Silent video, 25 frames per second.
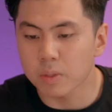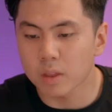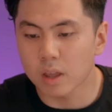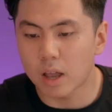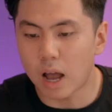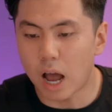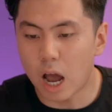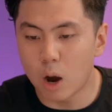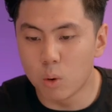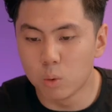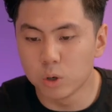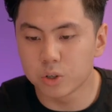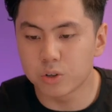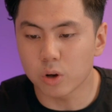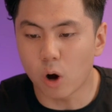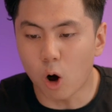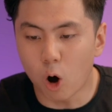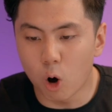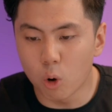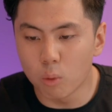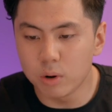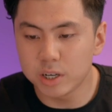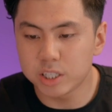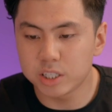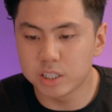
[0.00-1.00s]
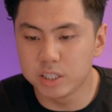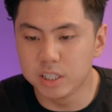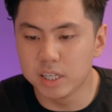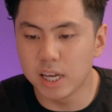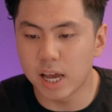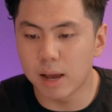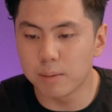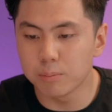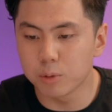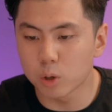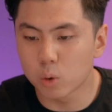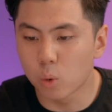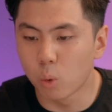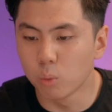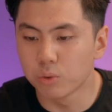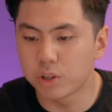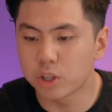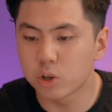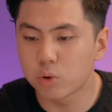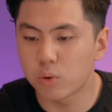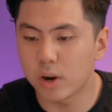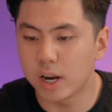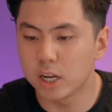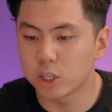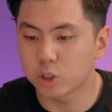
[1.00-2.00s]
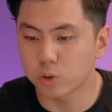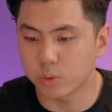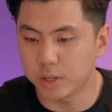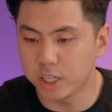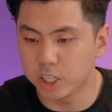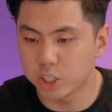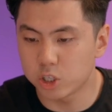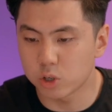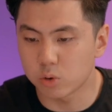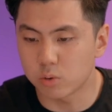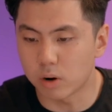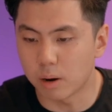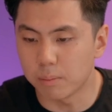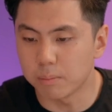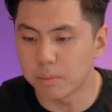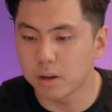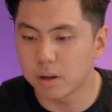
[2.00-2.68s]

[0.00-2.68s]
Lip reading: I would always DM the content creators on Instagram.